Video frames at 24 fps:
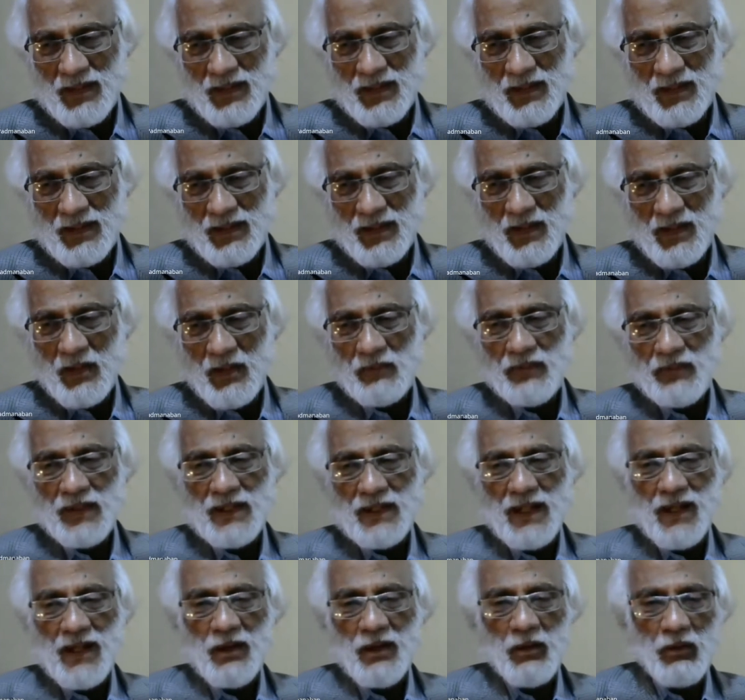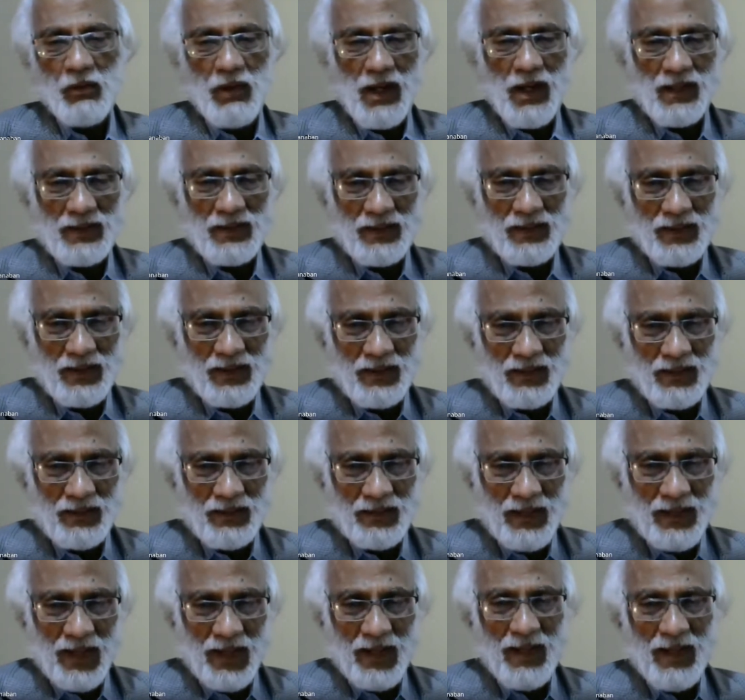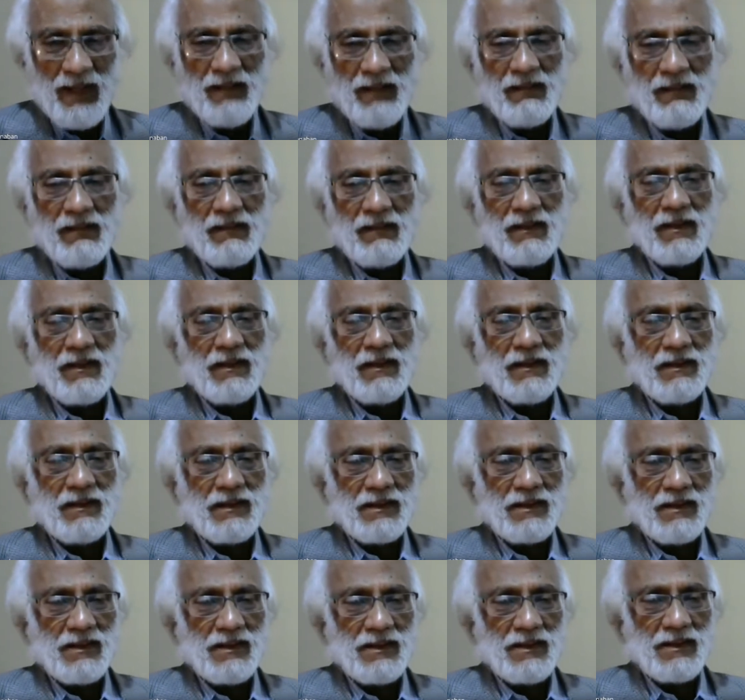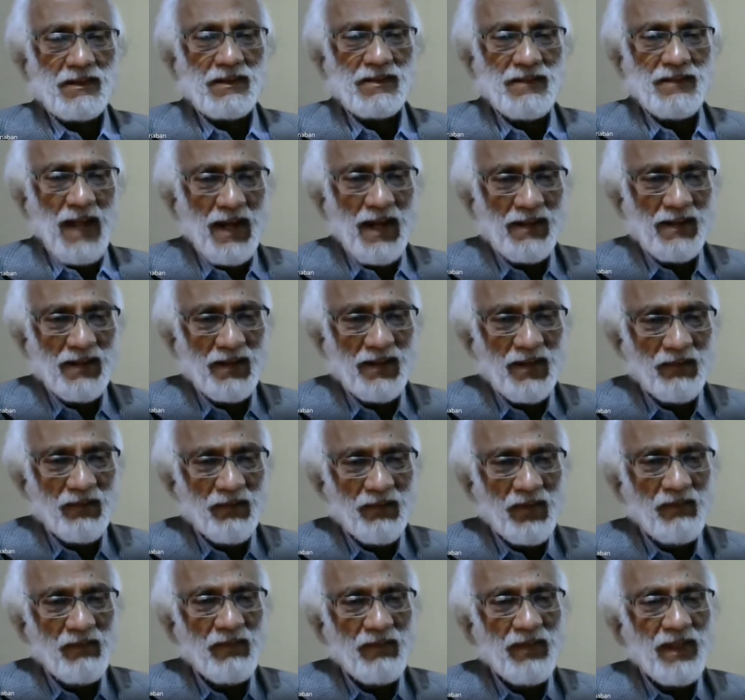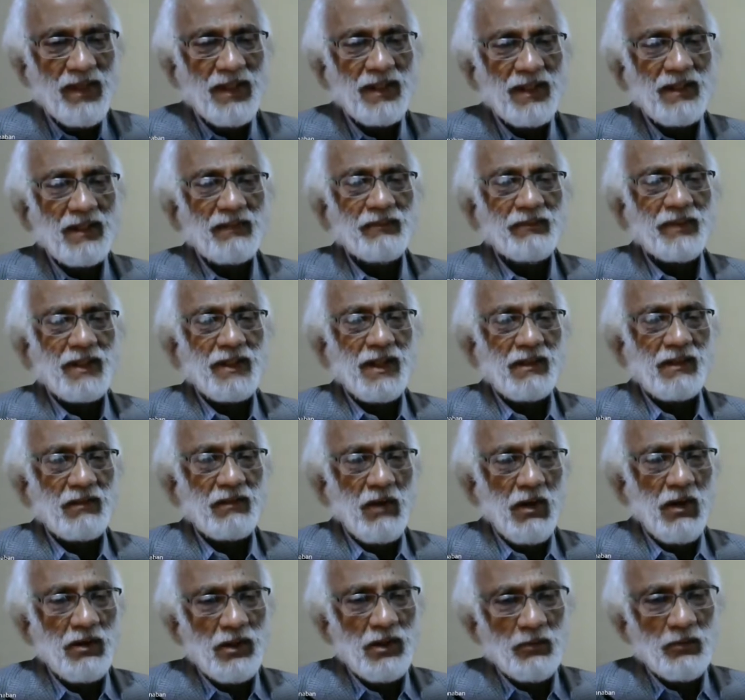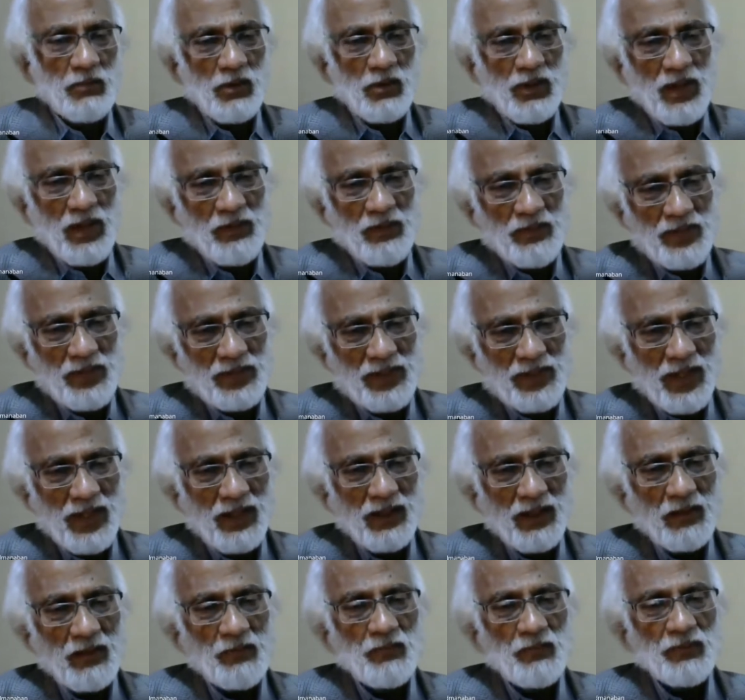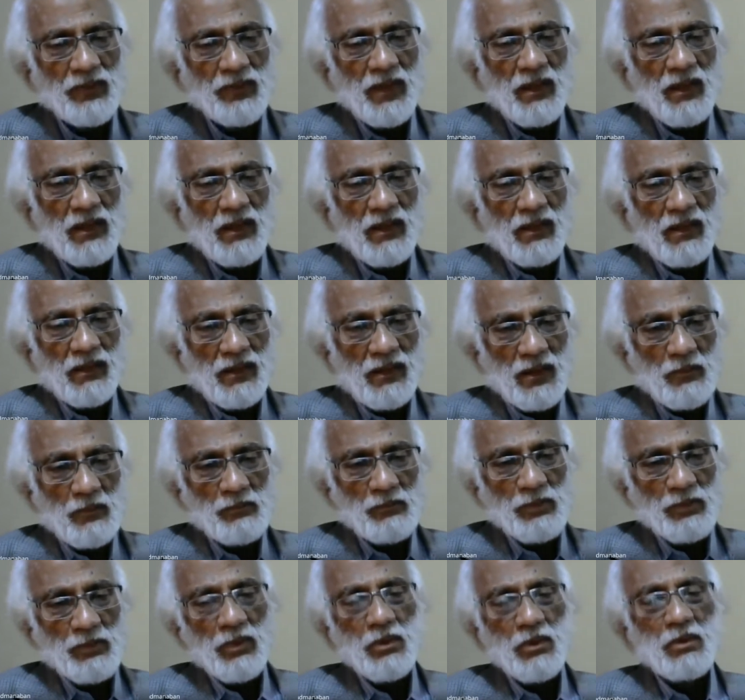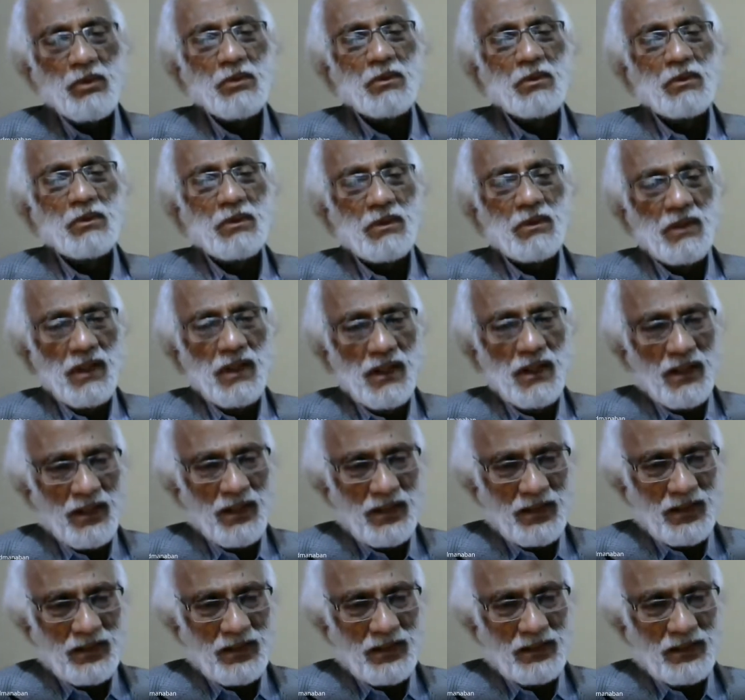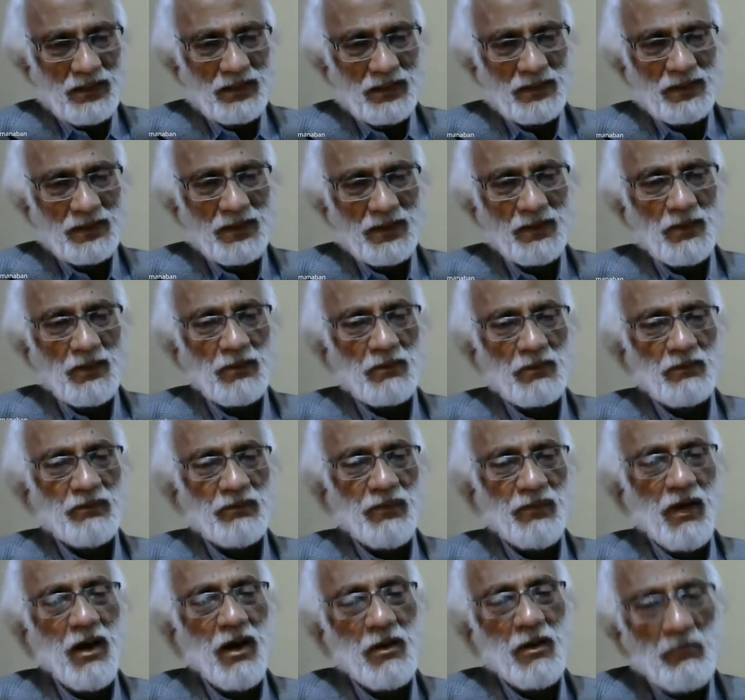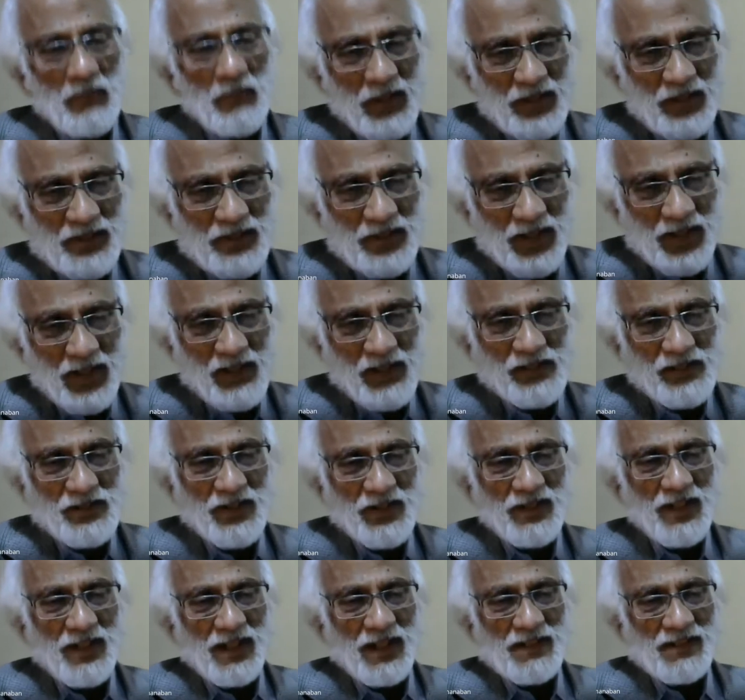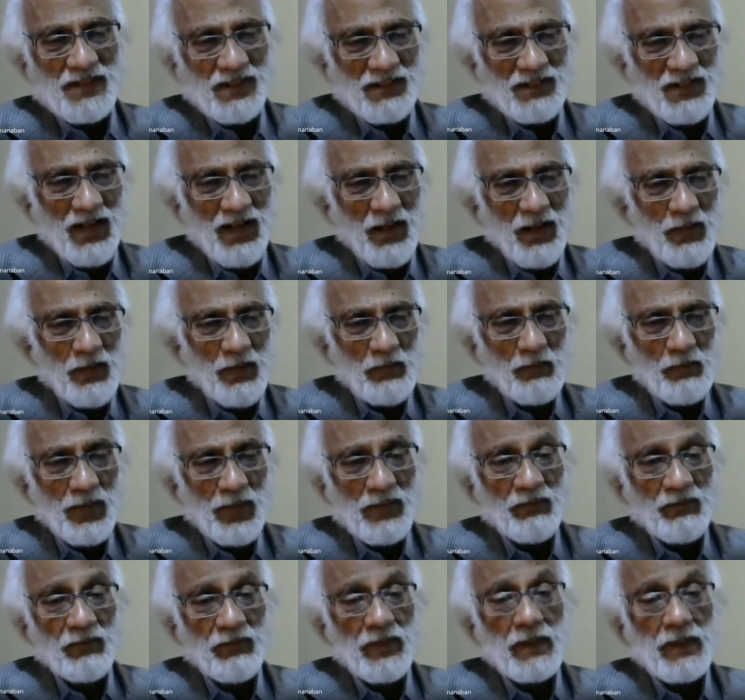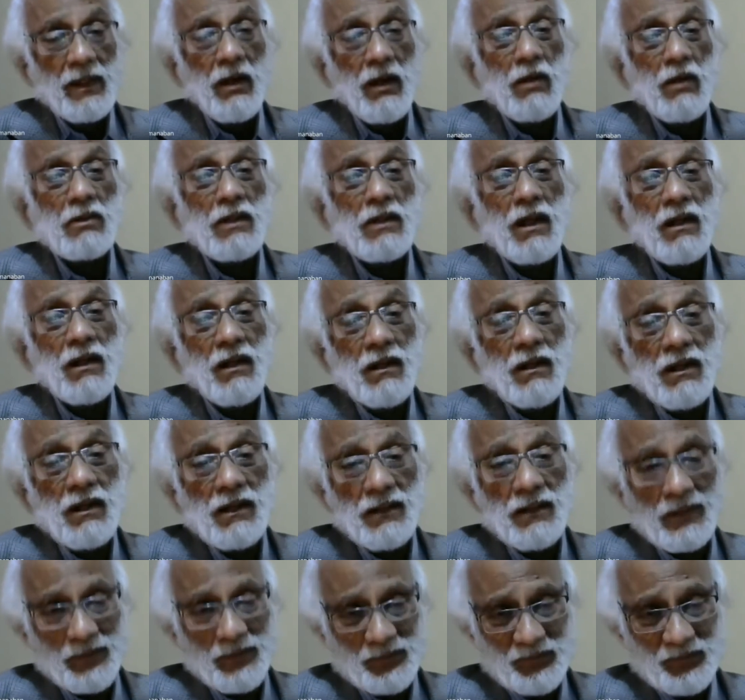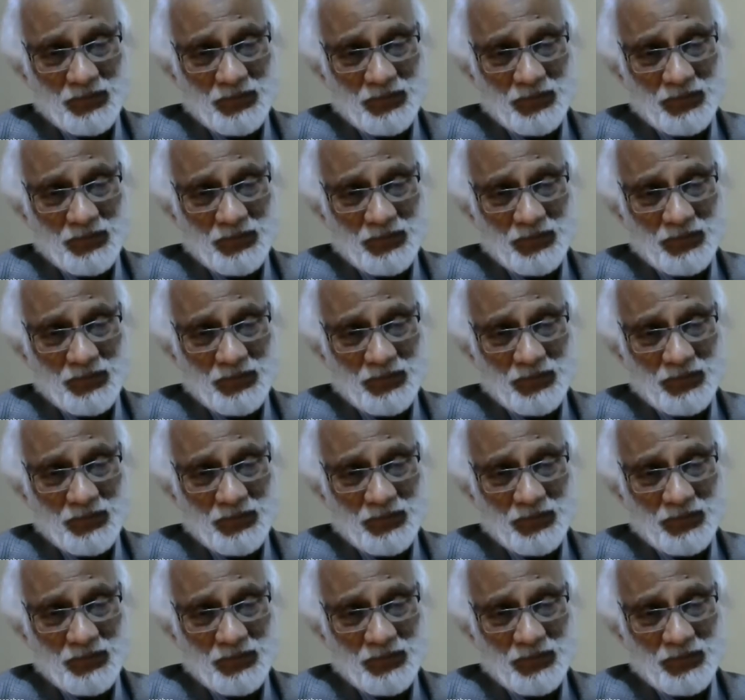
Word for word: You know, we can look at their uh, standard of living, we can contribute everything to improve uh, you know, formal education, etc. But we can also learn,